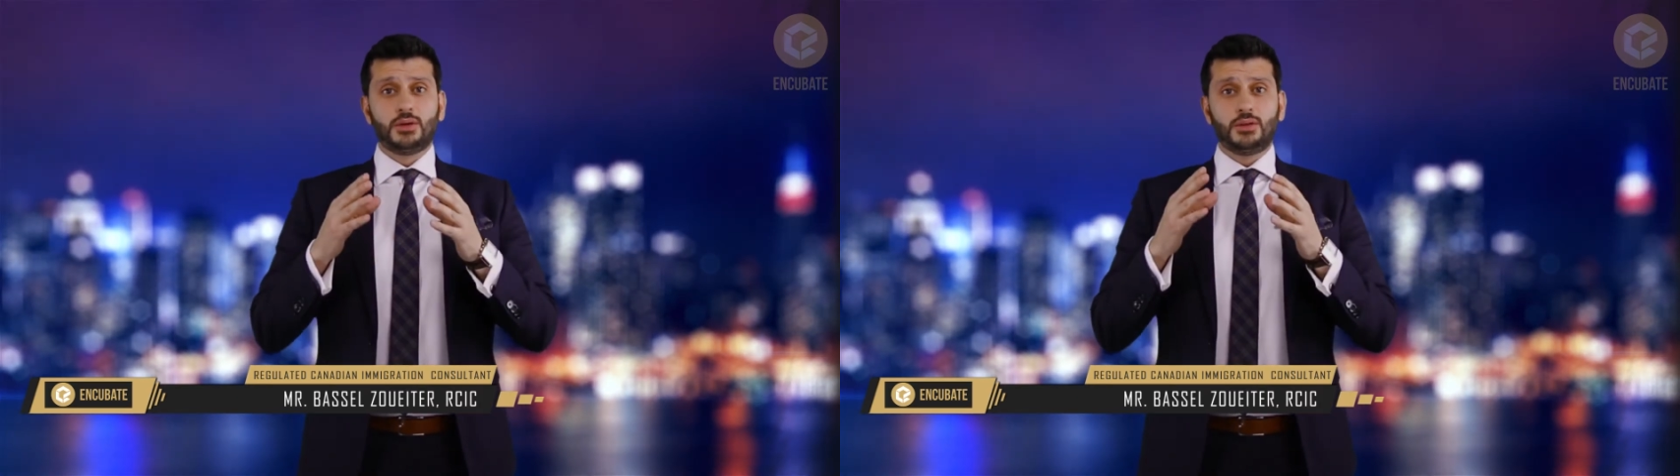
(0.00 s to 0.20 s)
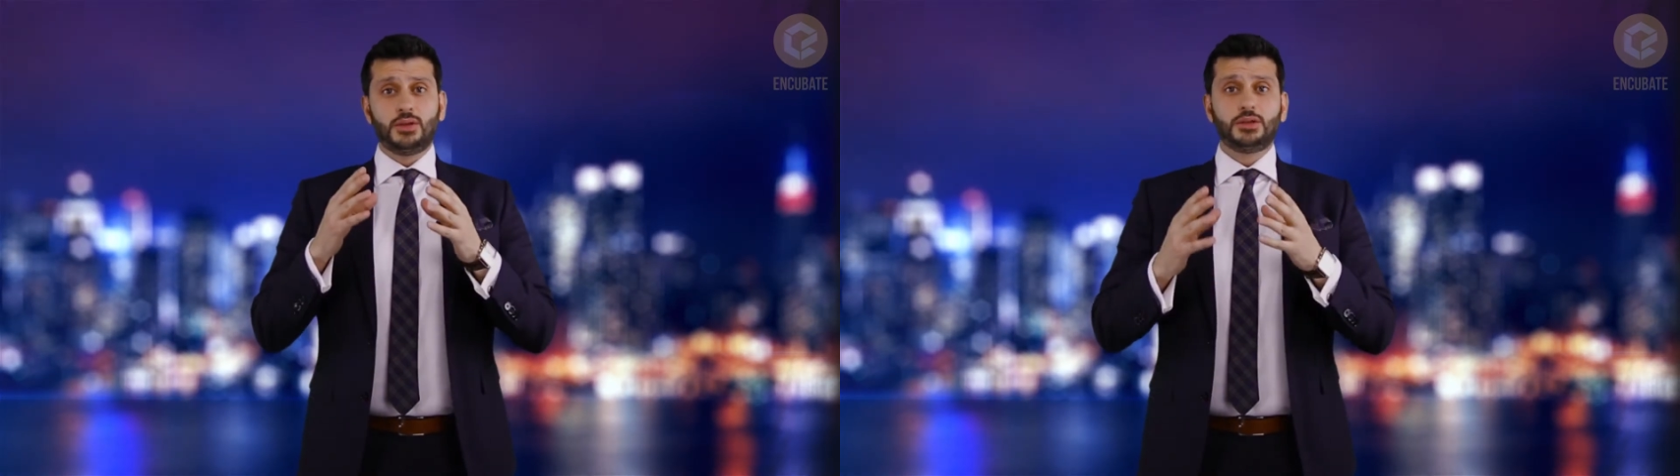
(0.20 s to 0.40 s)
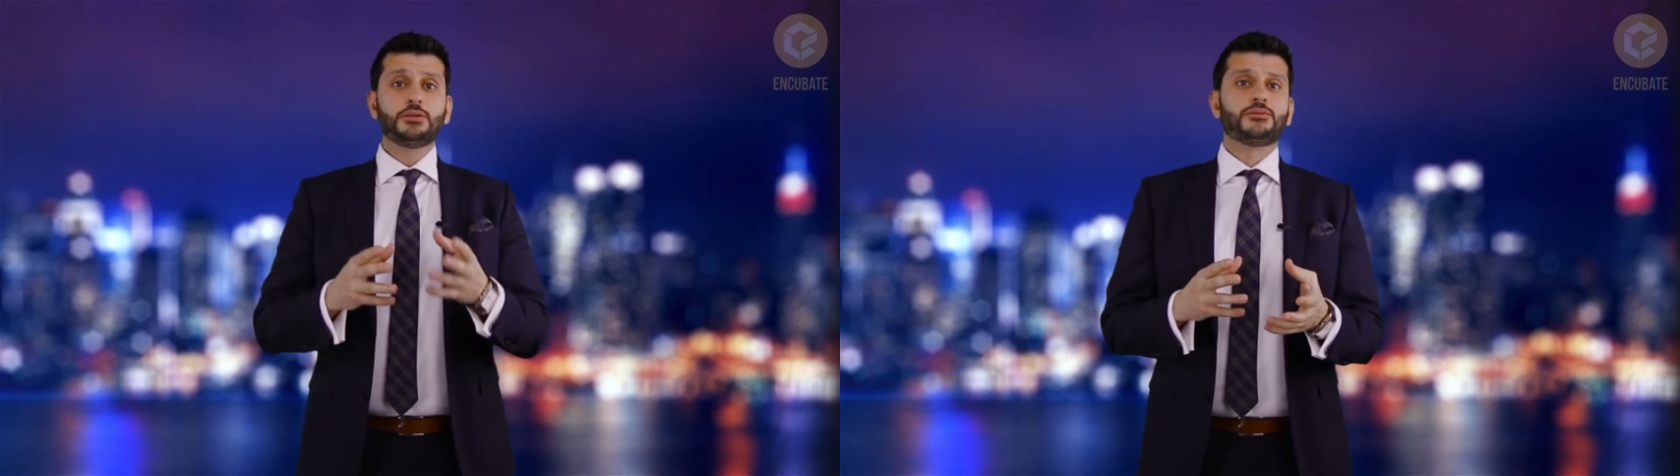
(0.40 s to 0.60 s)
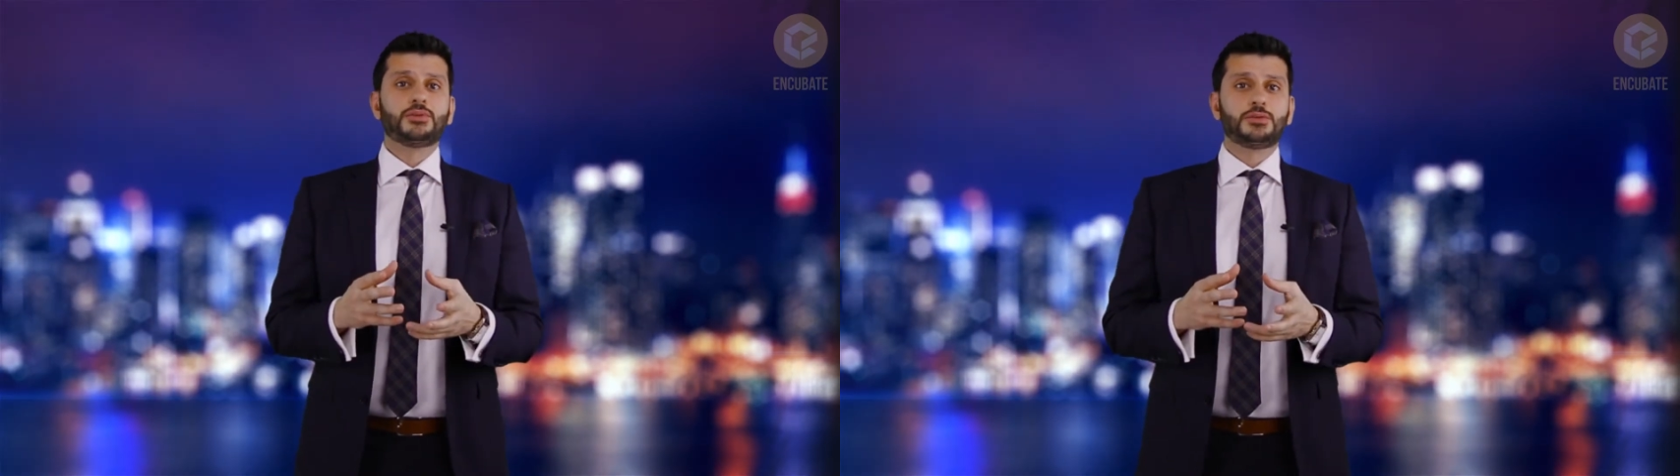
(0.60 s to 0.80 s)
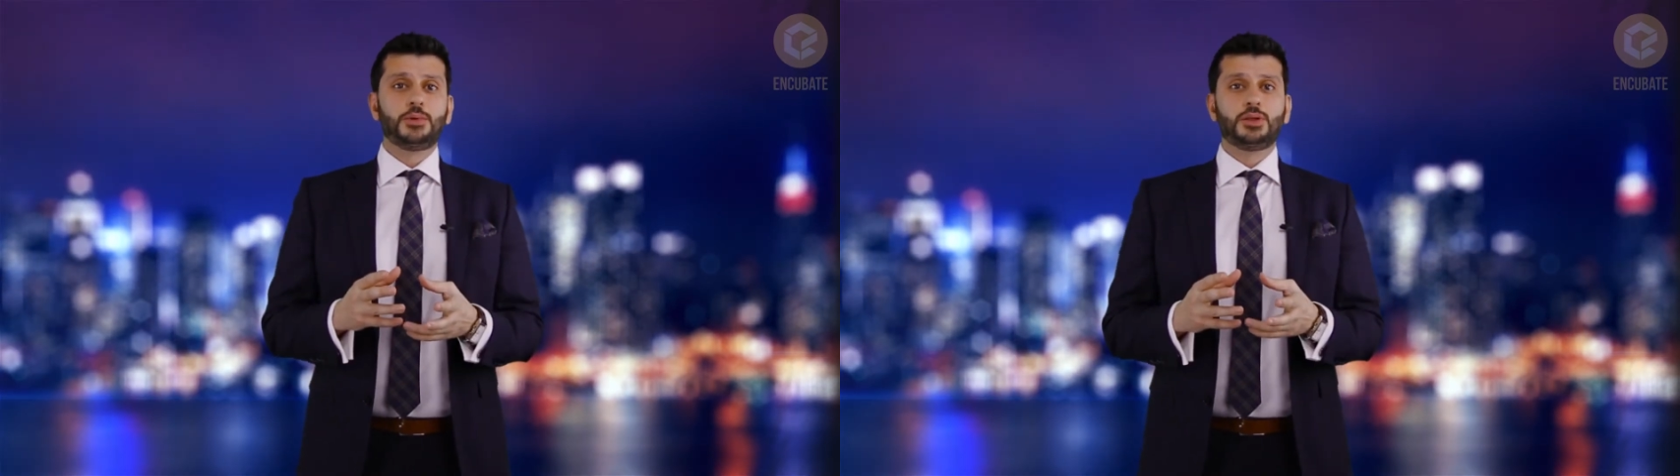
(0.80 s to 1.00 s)
the
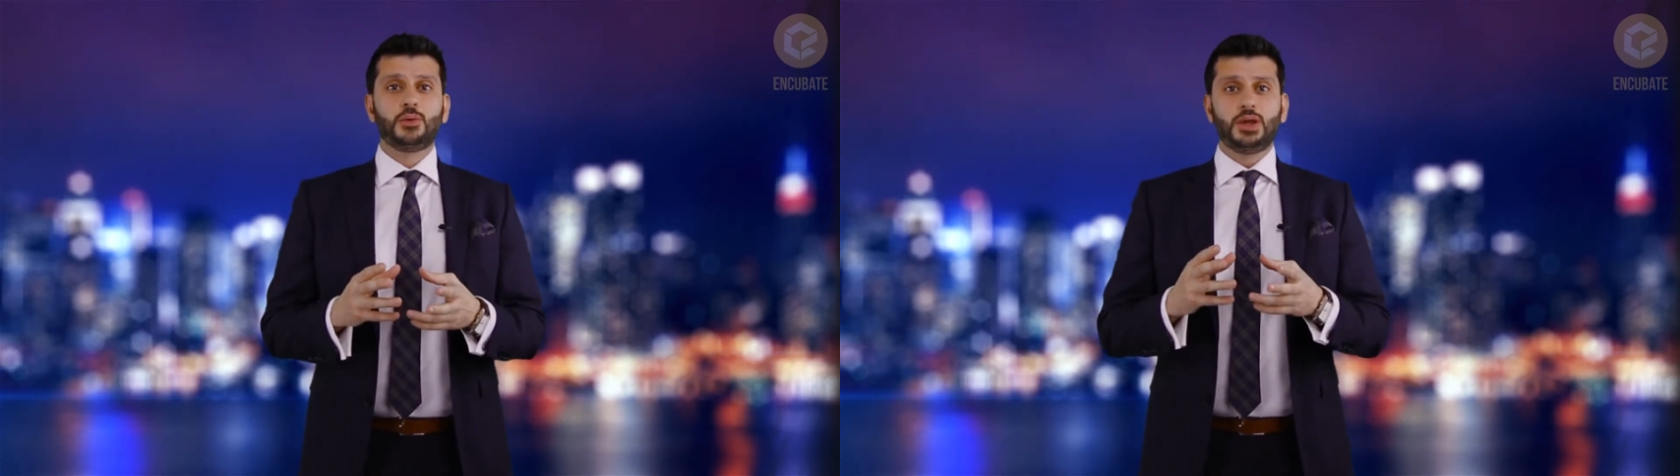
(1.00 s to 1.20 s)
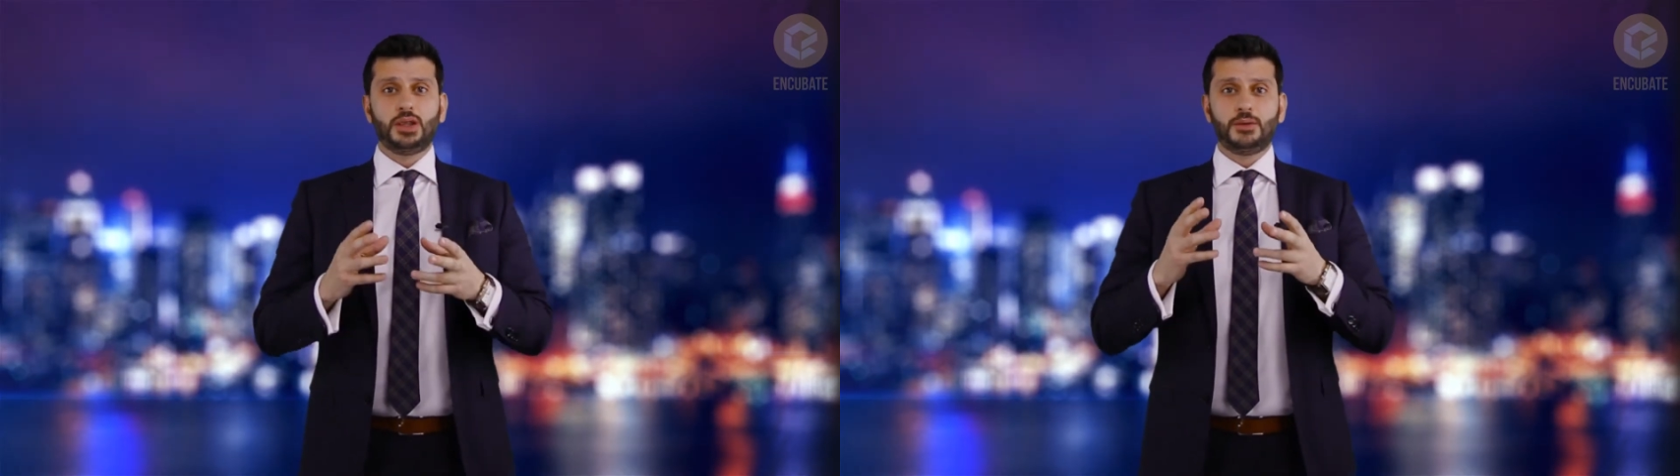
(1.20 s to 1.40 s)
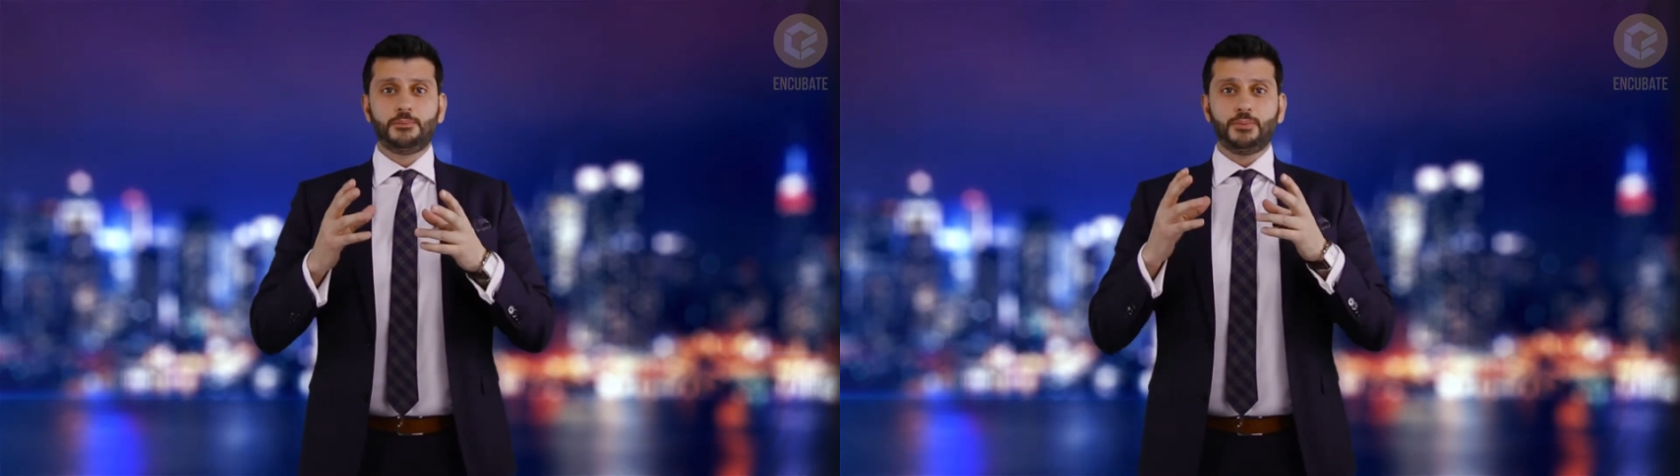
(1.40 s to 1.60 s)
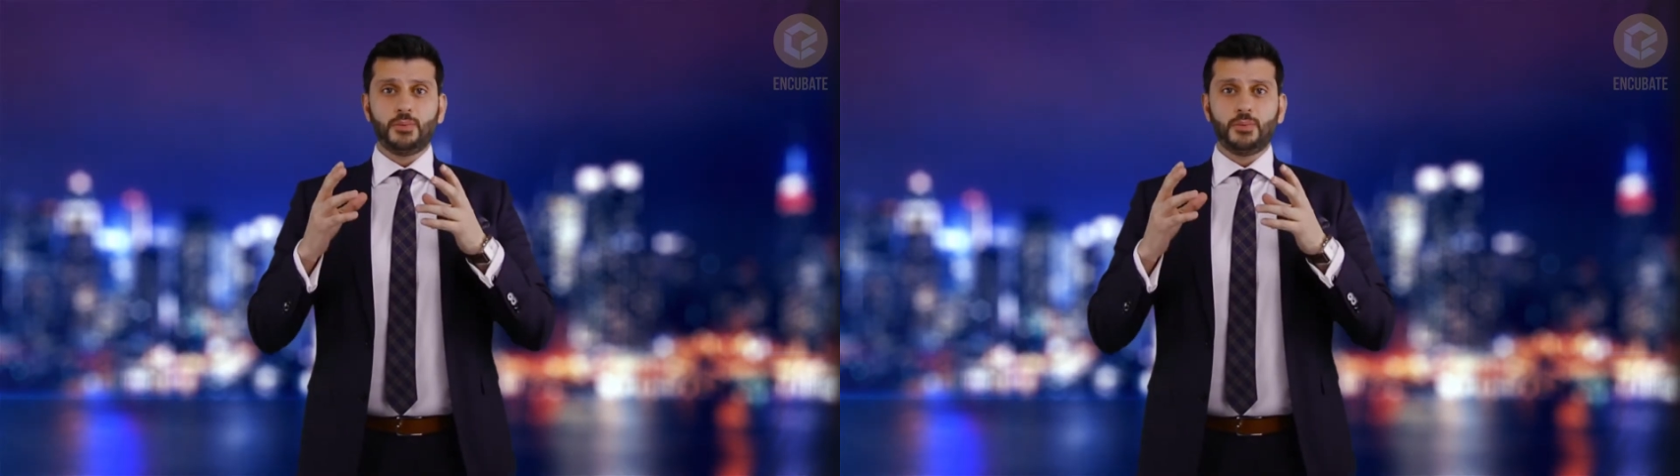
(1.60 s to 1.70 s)
difference between